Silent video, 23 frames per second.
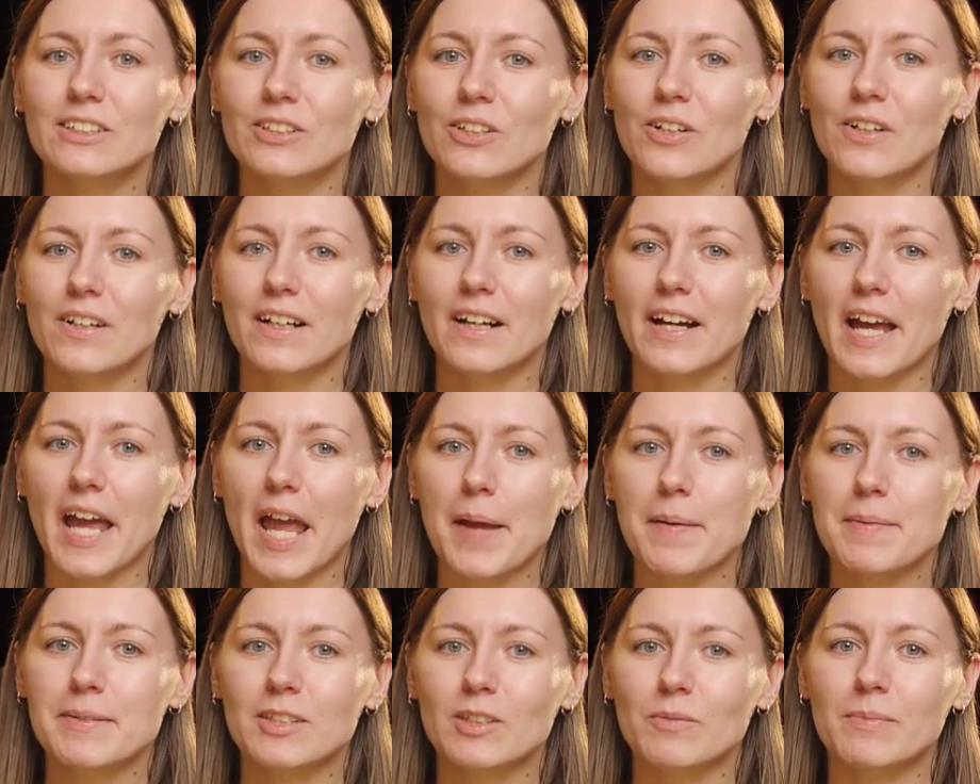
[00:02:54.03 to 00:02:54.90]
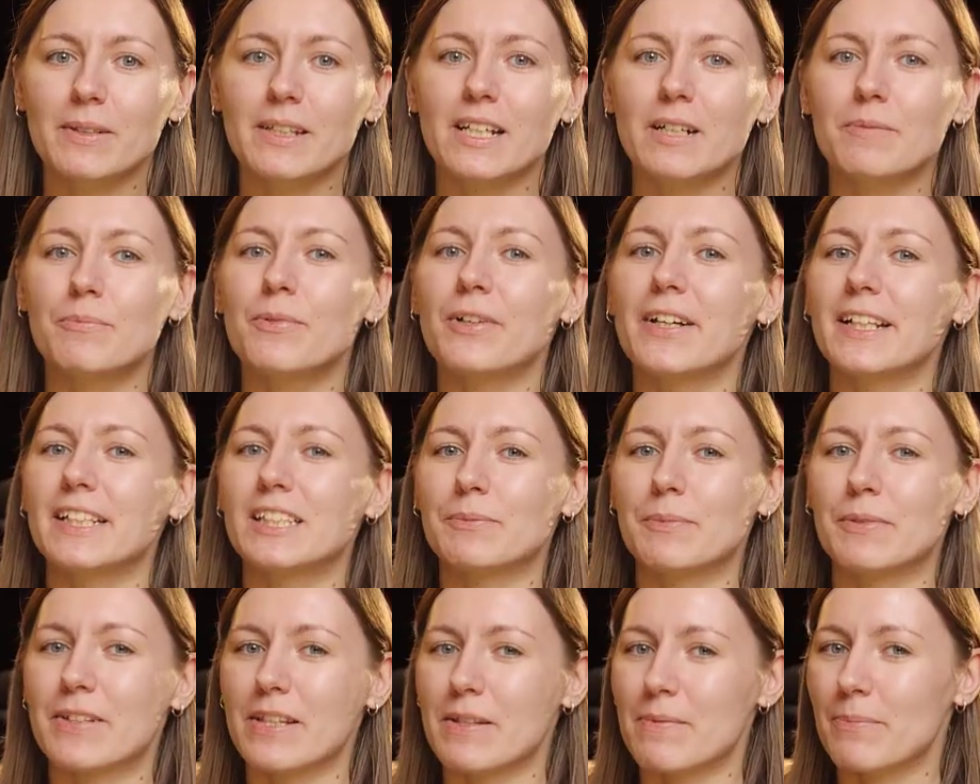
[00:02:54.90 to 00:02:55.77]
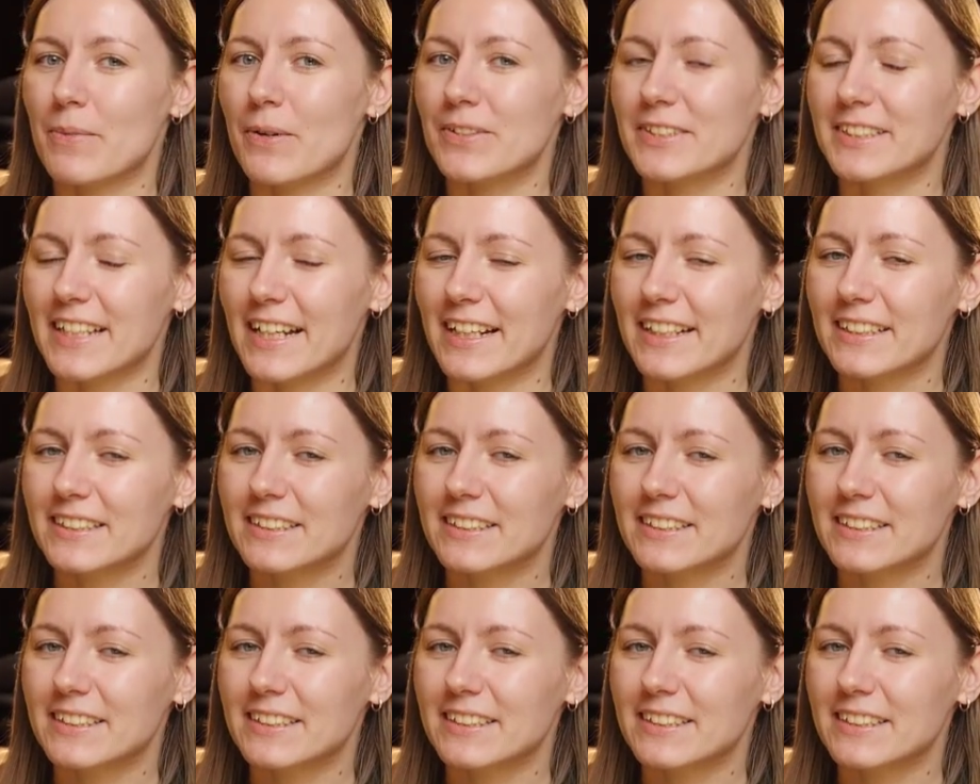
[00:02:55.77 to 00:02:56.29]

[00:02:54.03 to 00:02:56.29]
This talk aims to be a bridge between both